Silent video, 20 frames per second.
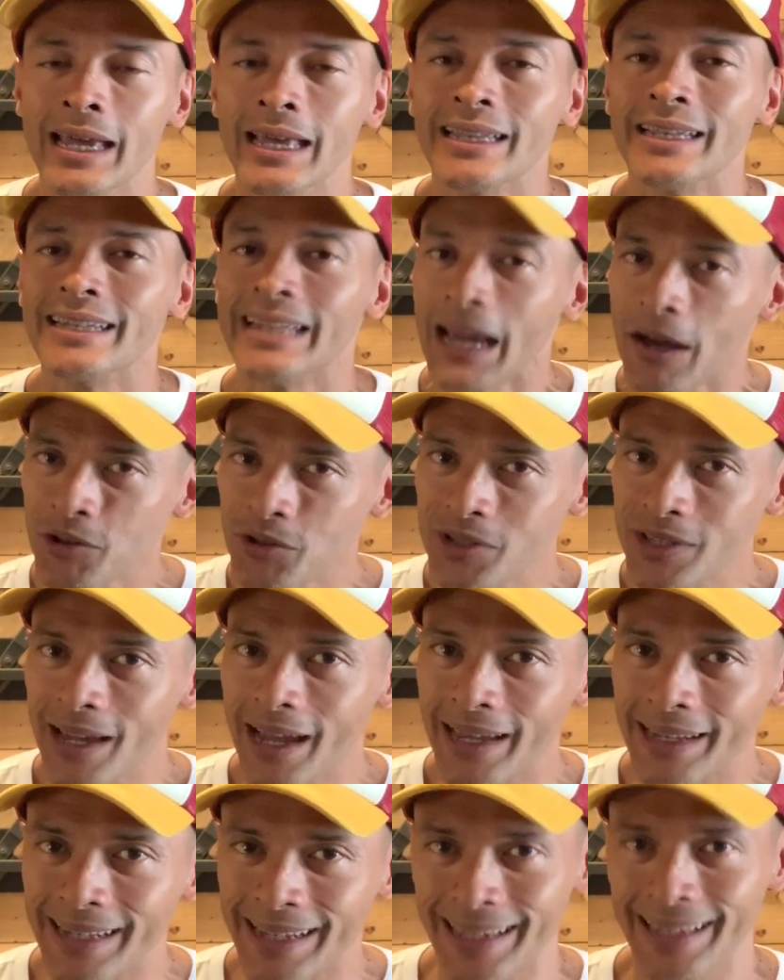The
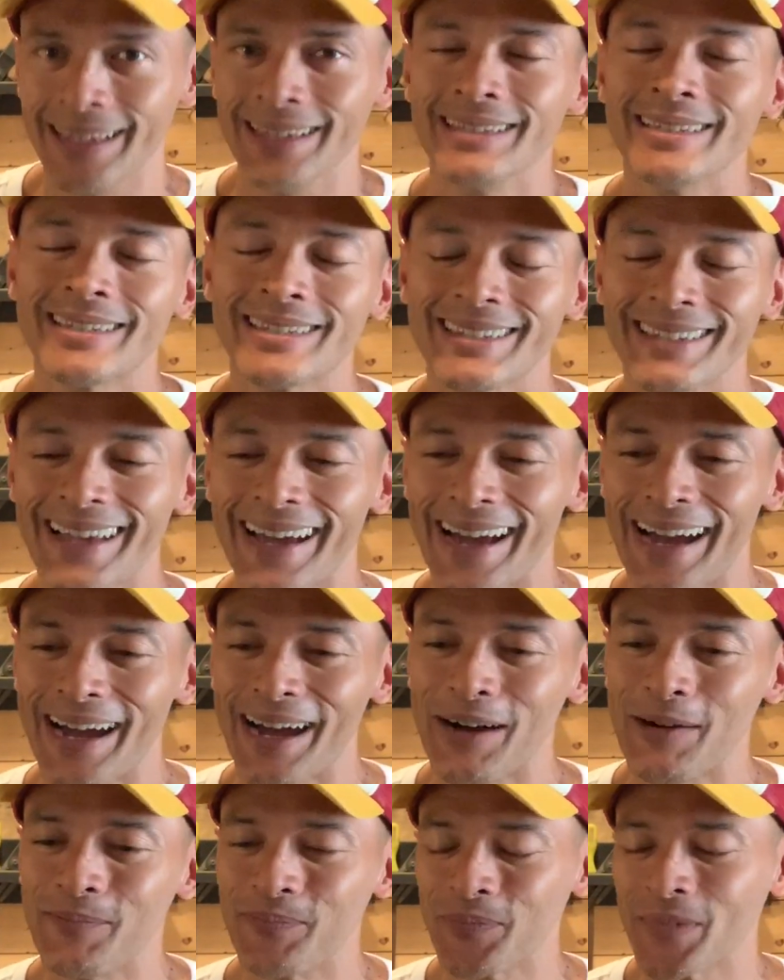downside is
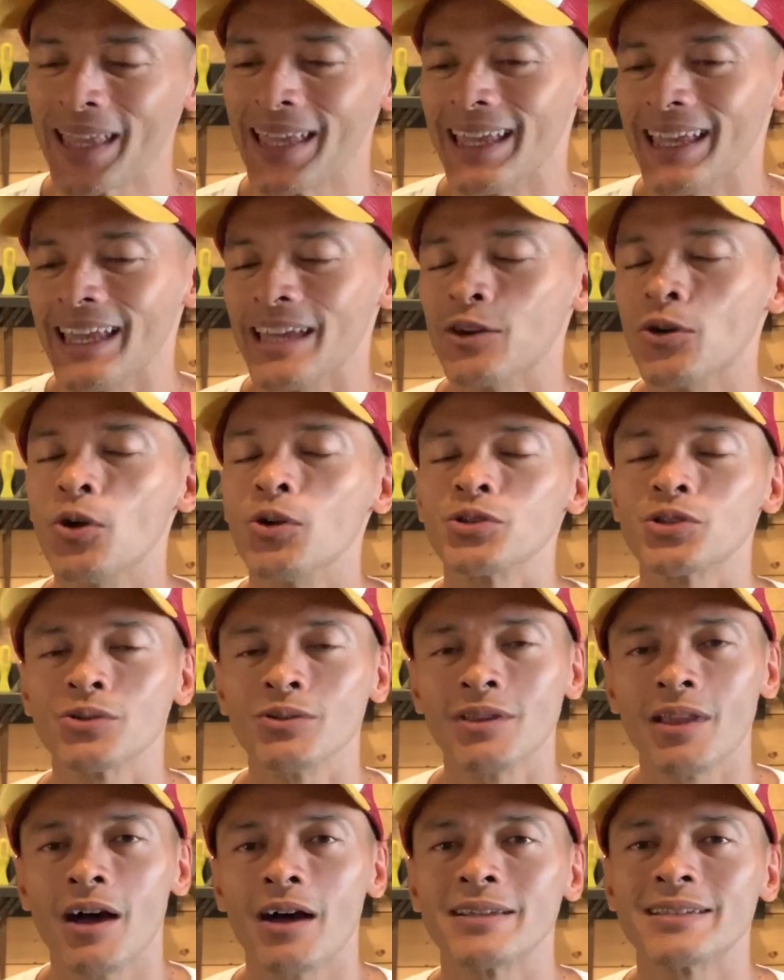it also
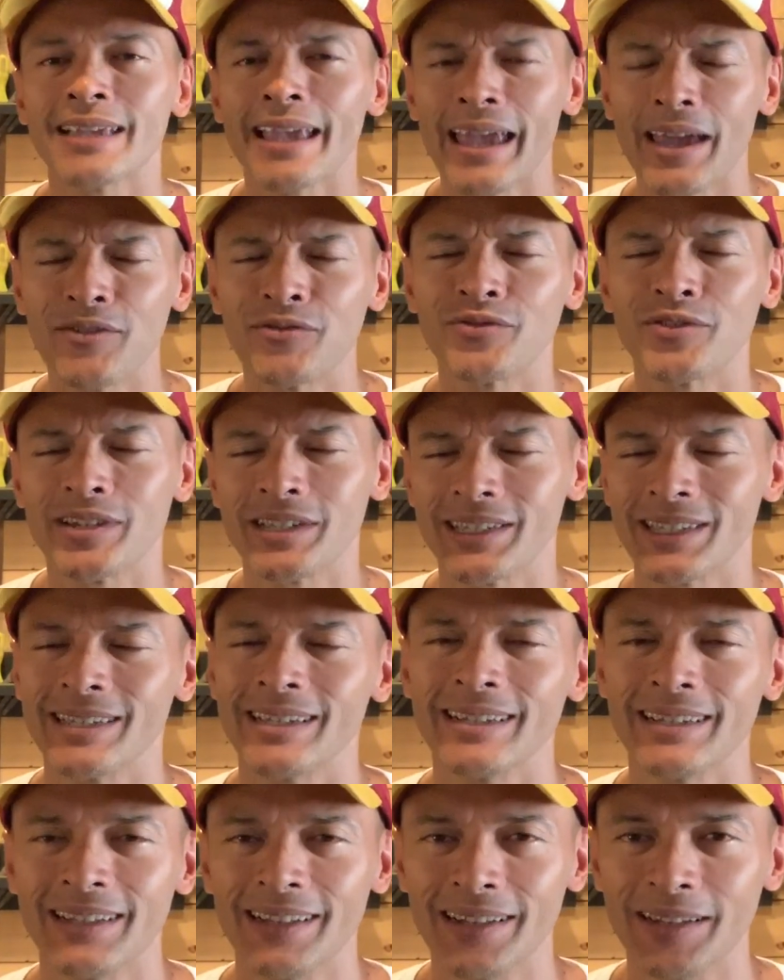logs every
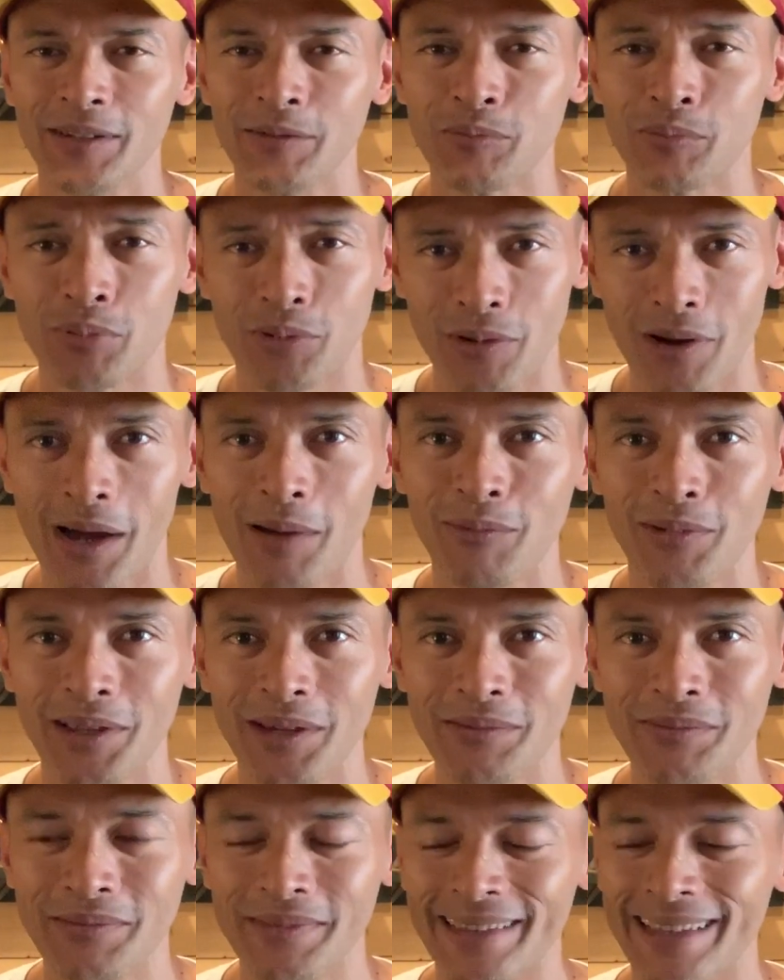single
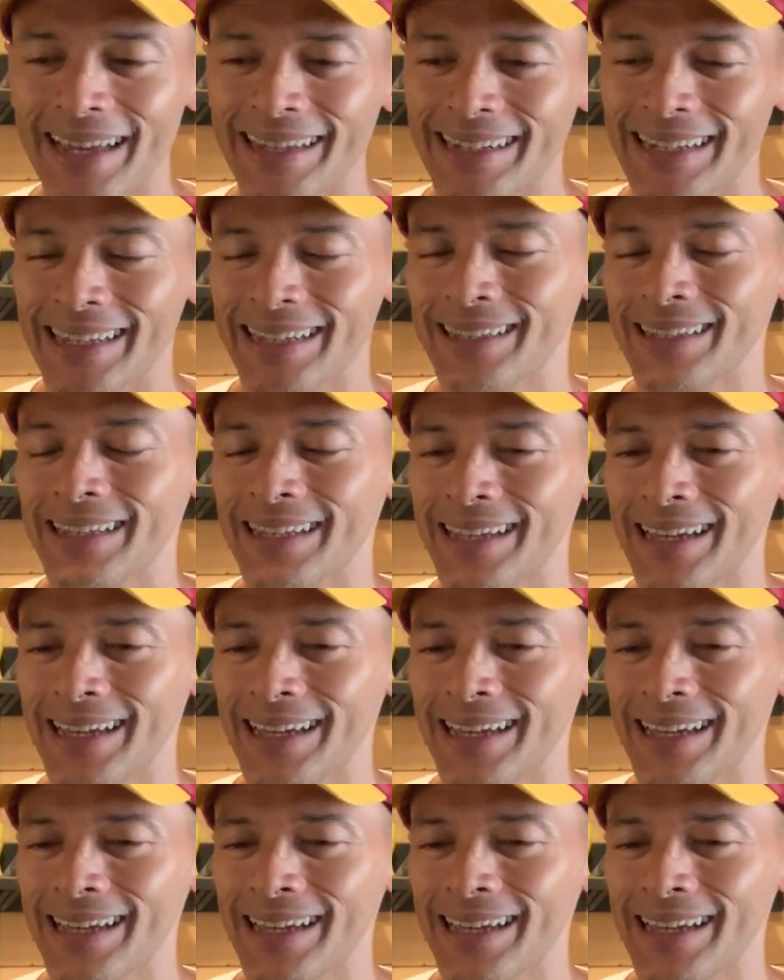problem that it